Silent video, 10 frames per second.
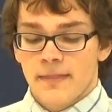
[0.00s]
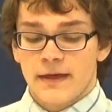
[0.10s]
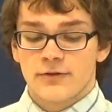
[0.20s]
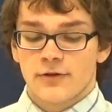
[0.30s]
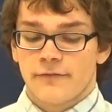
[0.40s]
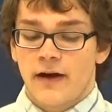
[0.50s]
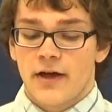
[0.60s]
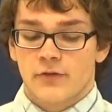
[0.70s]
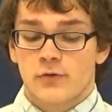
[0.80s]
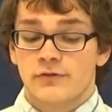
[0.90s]
Then your
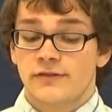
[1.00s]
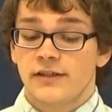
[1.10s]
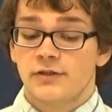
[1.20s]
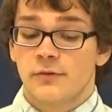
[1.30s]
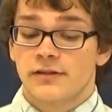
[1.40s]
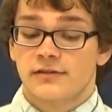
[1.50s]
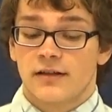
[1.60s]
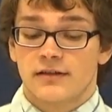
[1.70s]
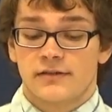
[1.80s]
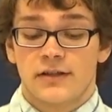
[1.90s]
Father, who sees what is
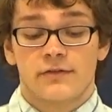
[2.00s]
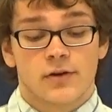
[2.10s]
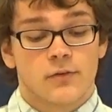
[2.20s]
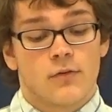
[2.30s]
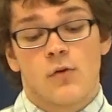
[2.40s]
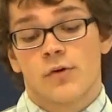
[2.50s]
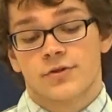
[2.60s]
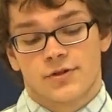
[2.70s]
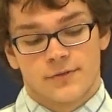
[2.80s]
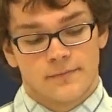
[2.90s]
done in secret, will
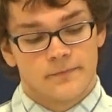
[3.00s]
reward you.